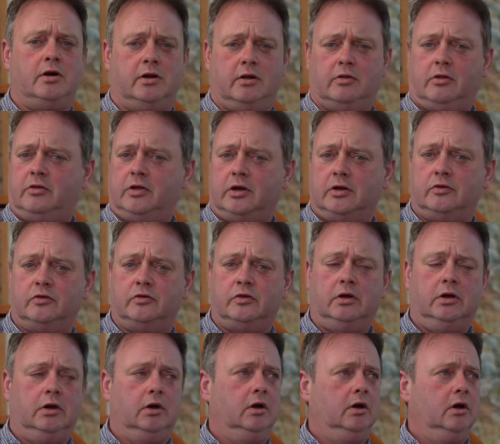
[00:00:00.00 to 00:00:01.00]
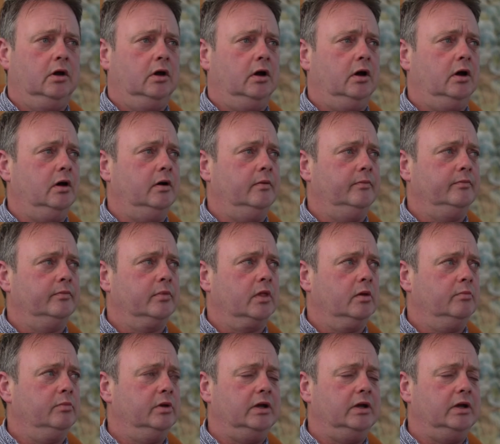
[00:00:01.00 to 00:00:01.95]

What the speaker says: and other things. But